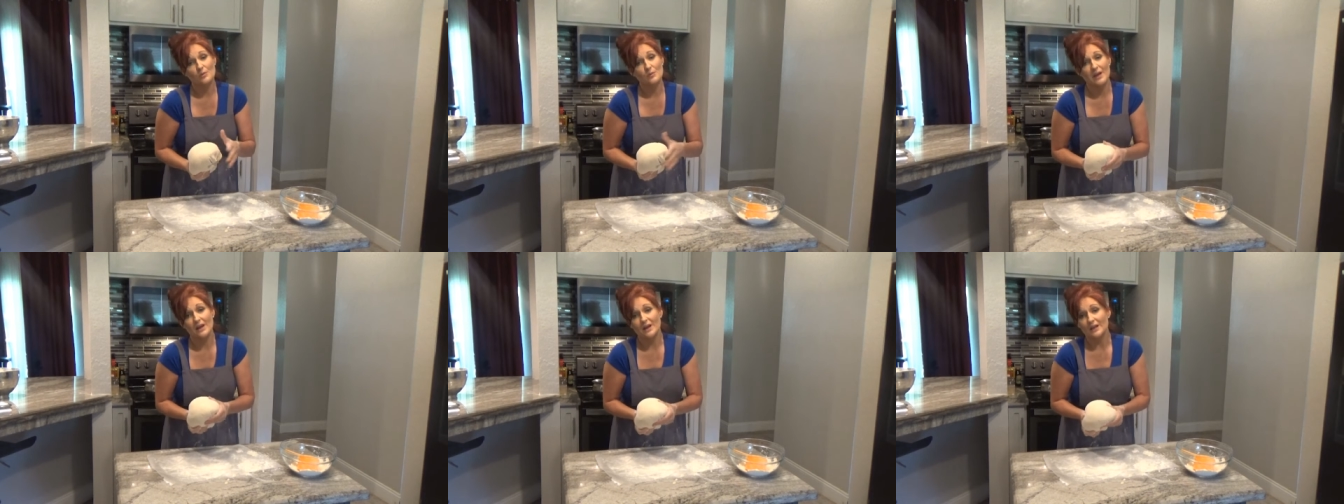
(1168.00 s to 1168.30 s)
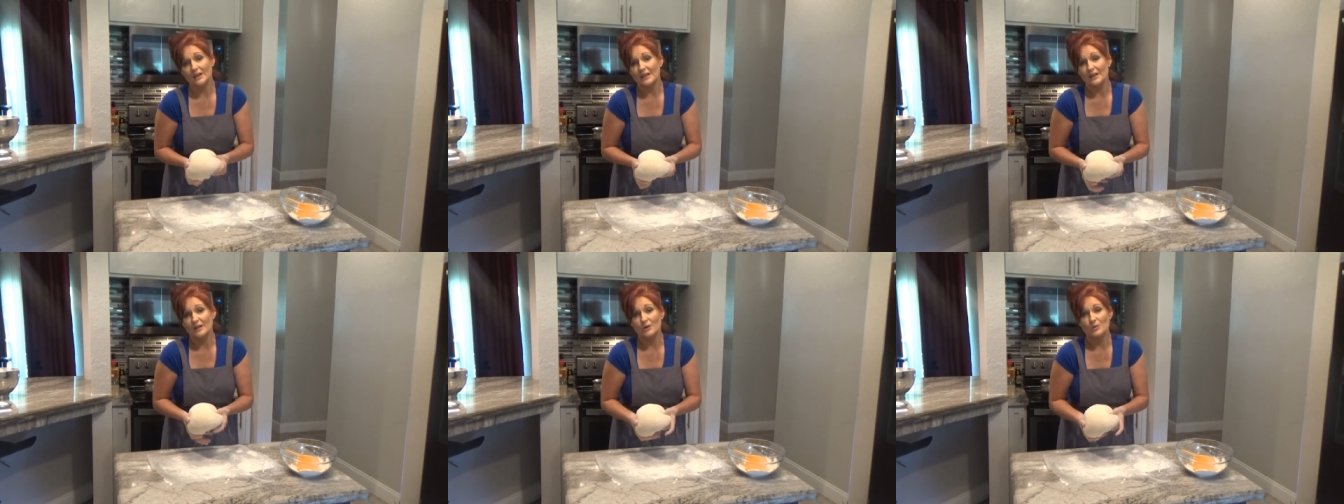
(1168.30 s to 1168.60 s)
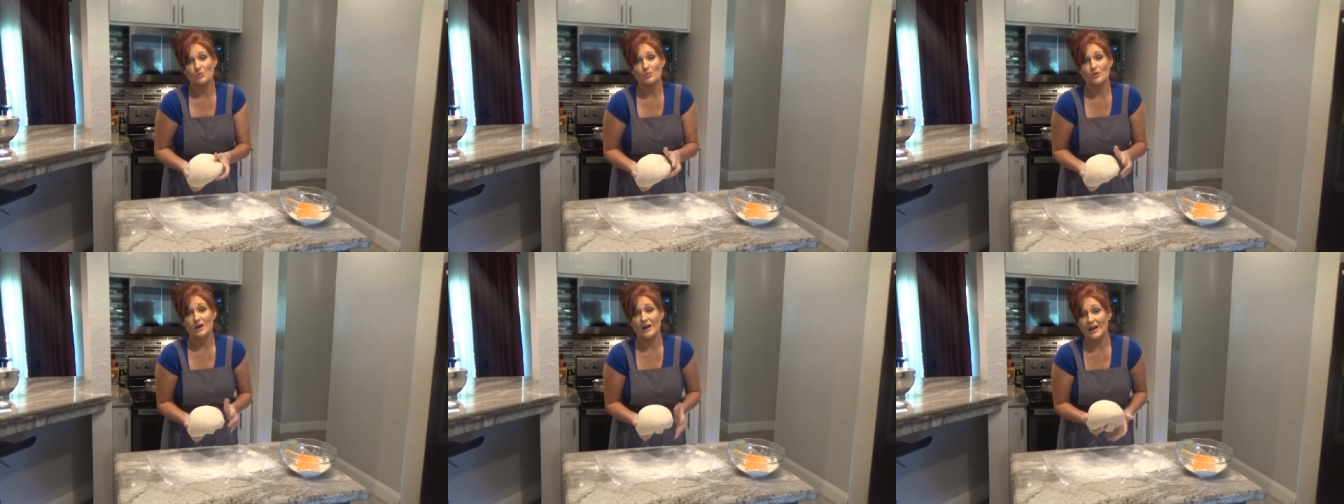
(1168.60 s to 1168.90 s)
out, let
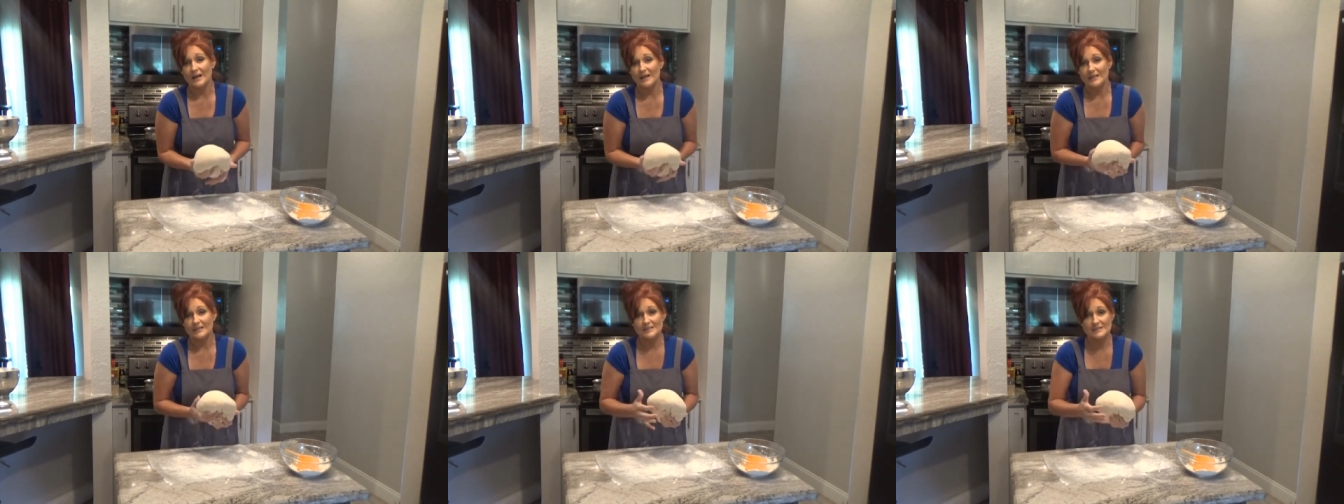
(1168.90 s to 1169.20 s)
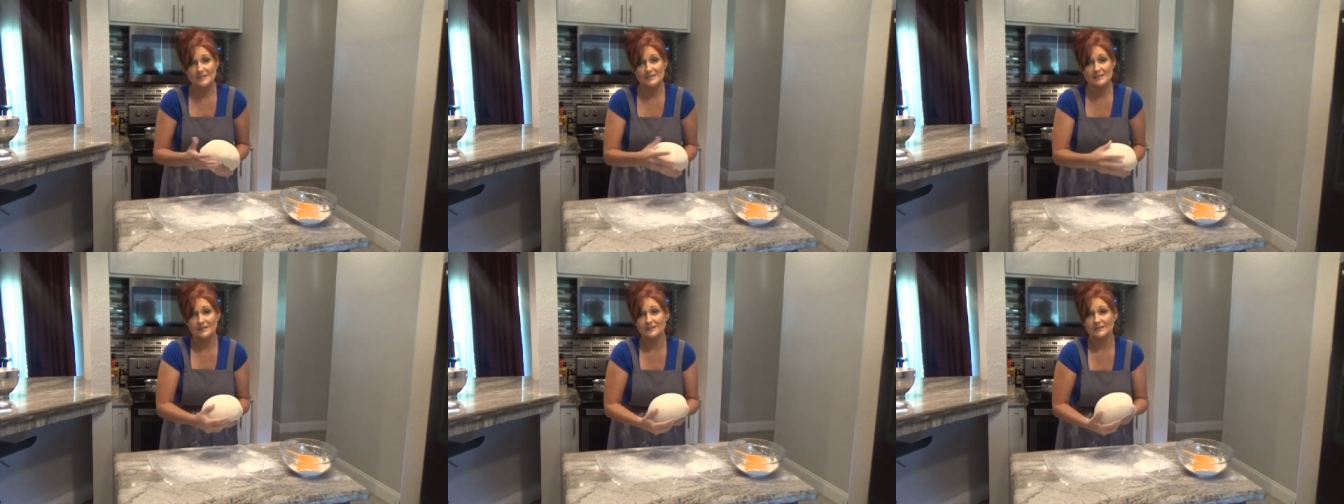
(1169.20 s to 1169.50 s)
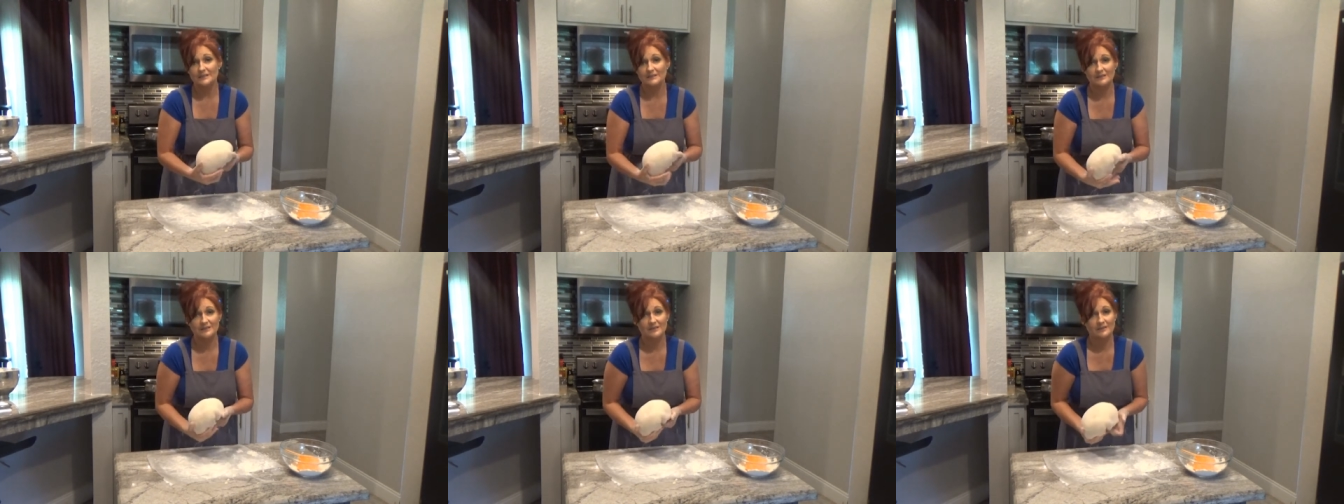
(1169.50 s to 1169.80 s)
them rise,
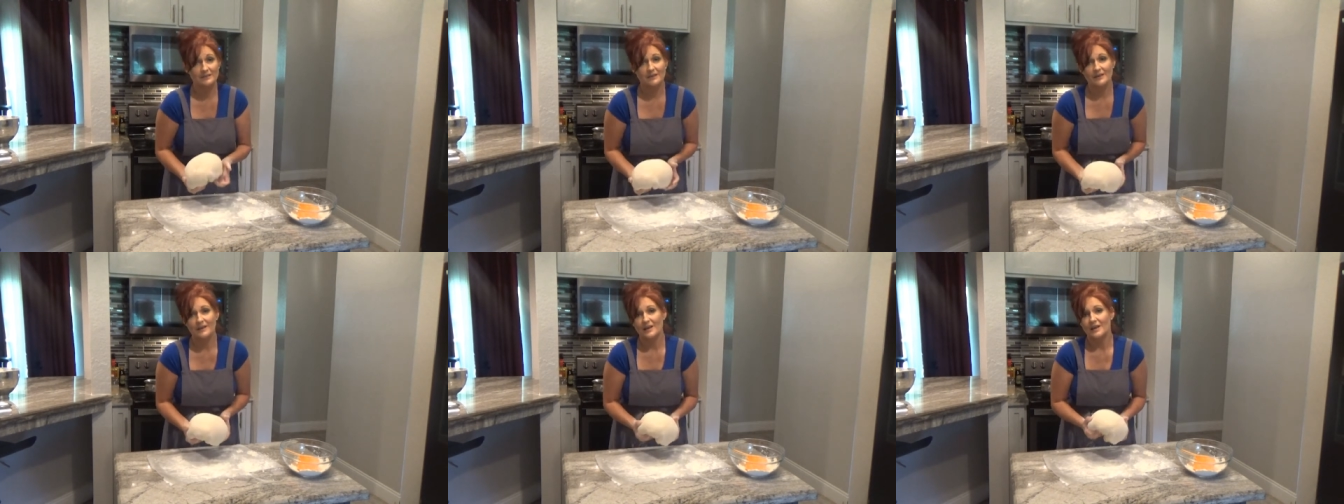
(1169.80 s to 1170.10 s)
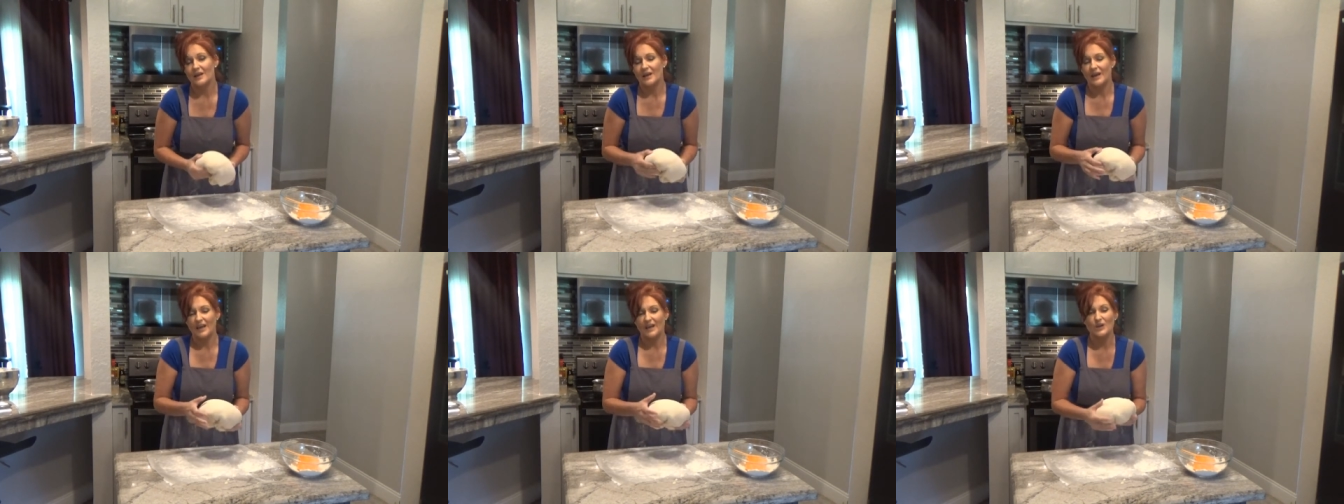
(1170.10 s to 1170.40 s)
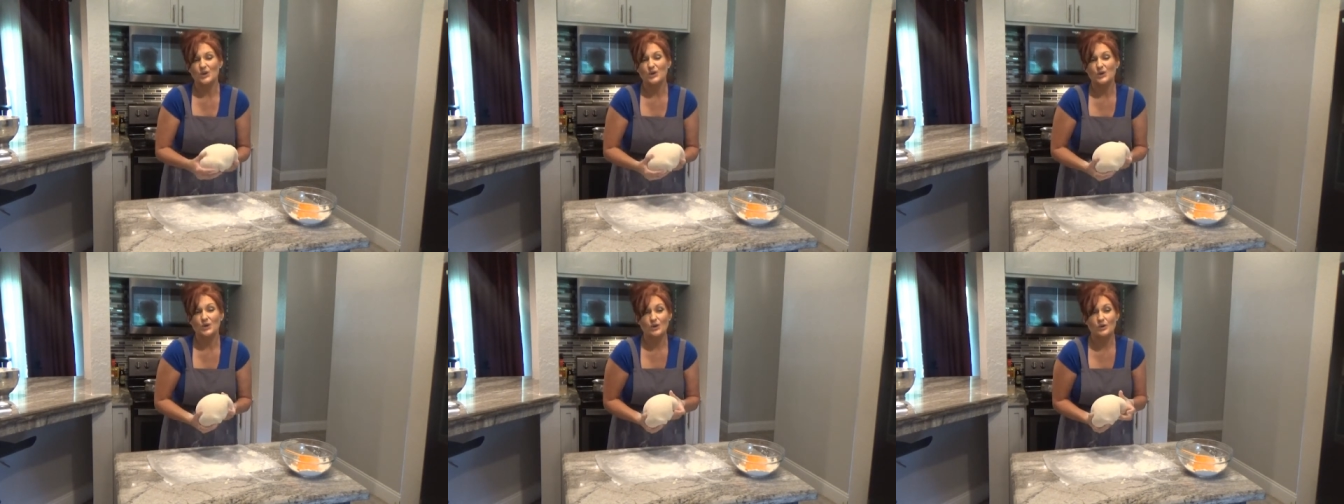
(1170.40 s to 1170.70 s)
and
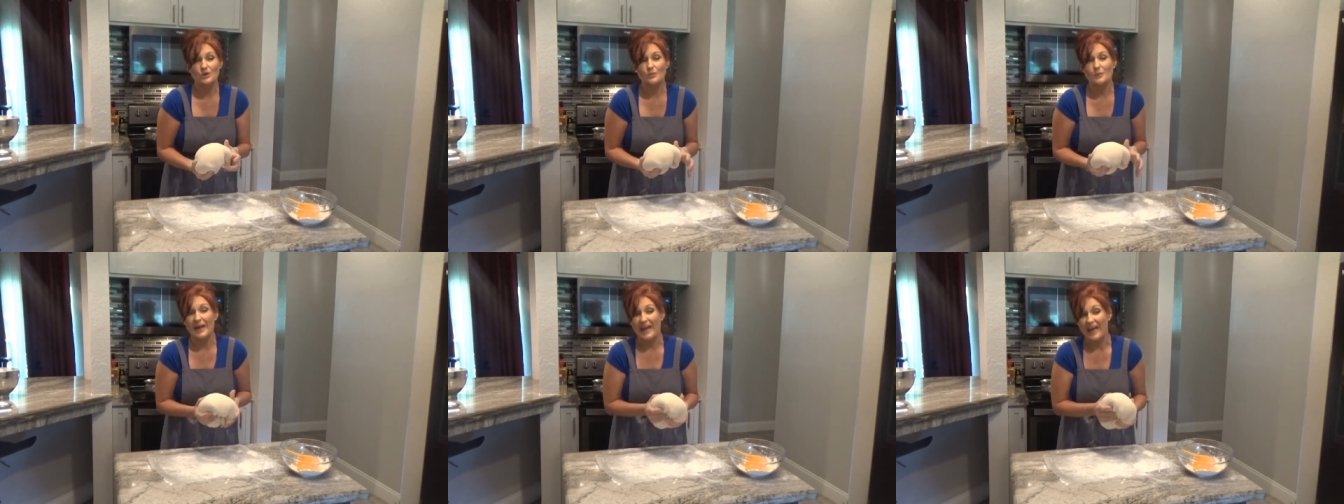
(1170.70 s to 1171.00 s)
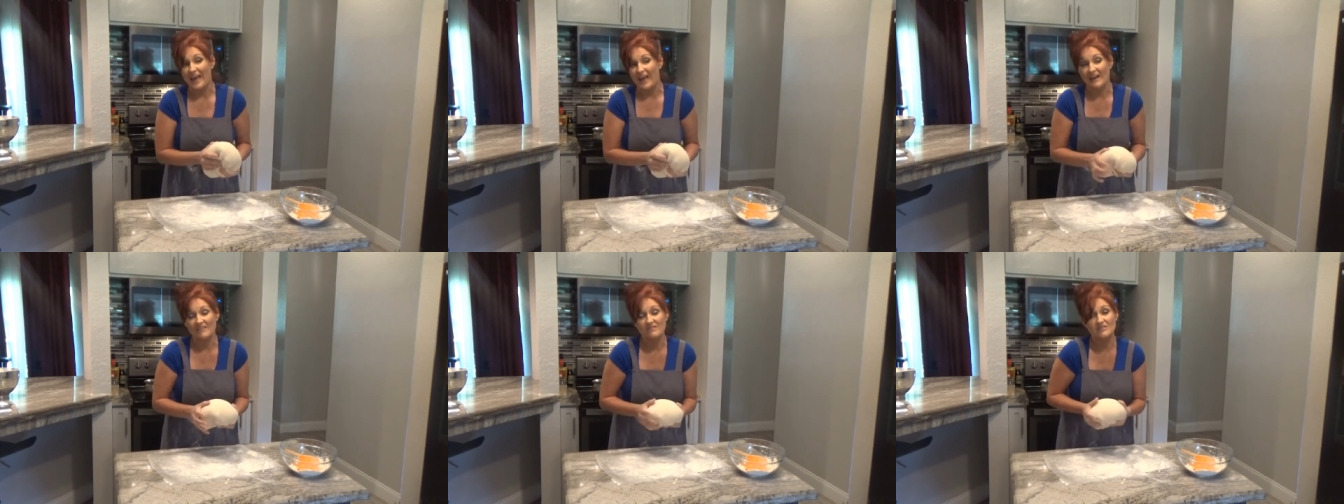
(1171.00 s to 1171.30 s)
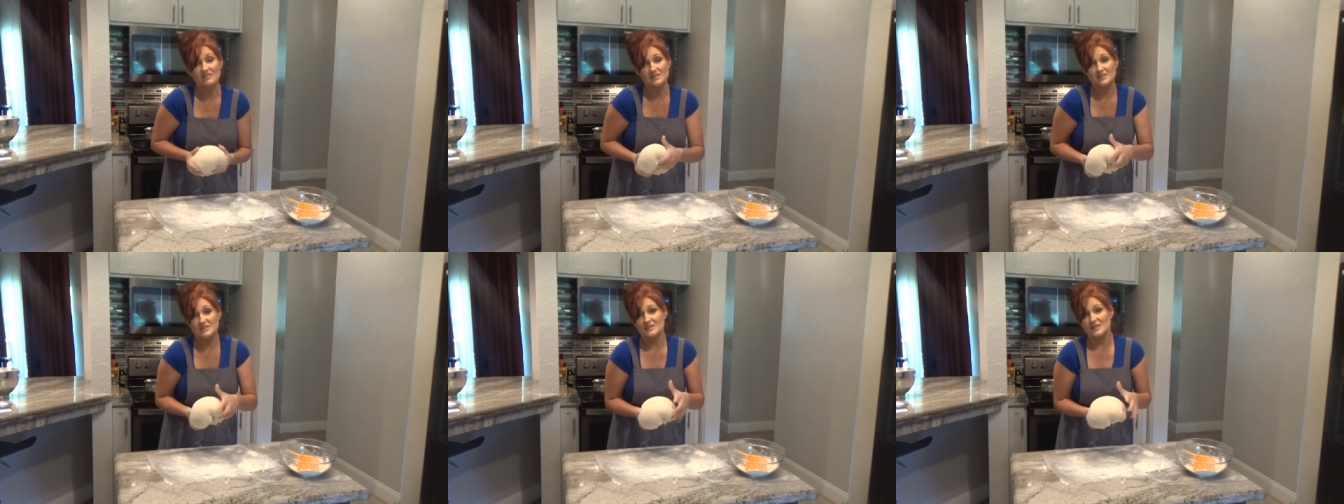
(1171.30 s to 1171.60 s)
cook them half
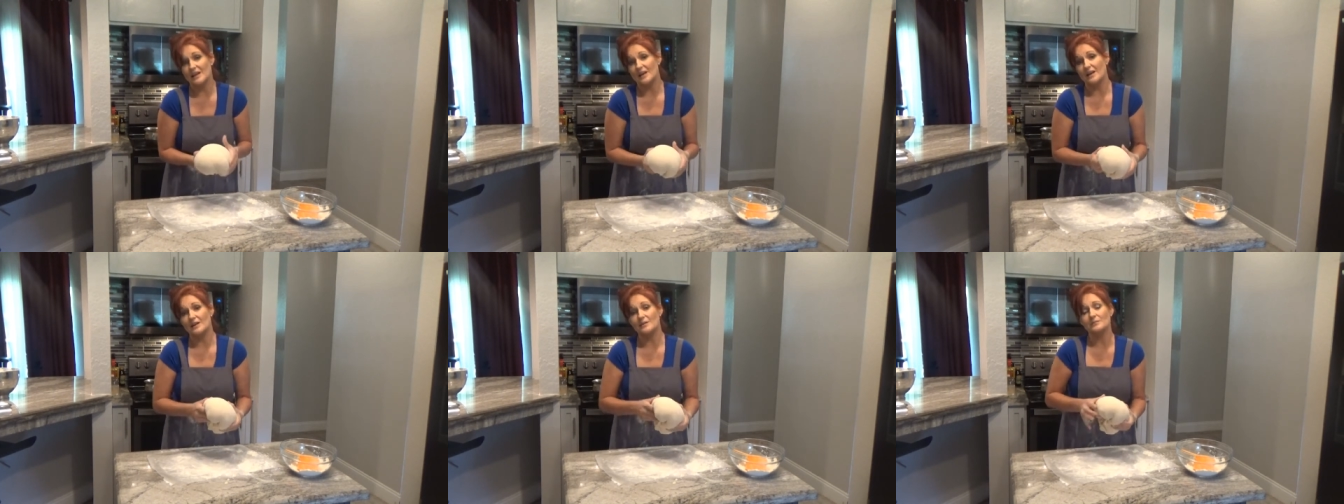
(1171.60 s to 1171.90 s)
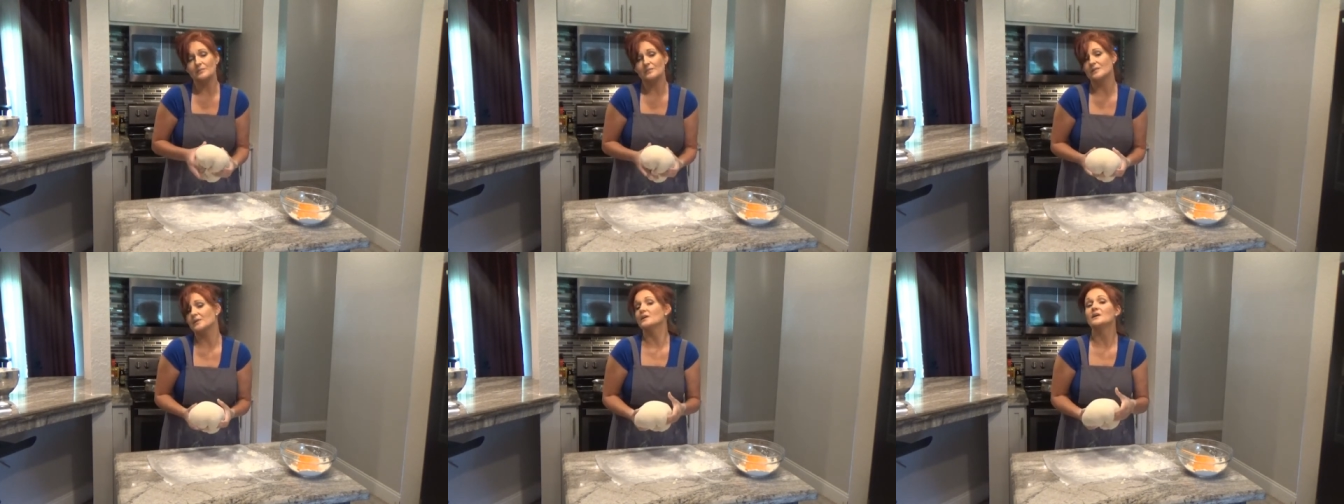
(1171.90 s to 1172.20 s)
of the time.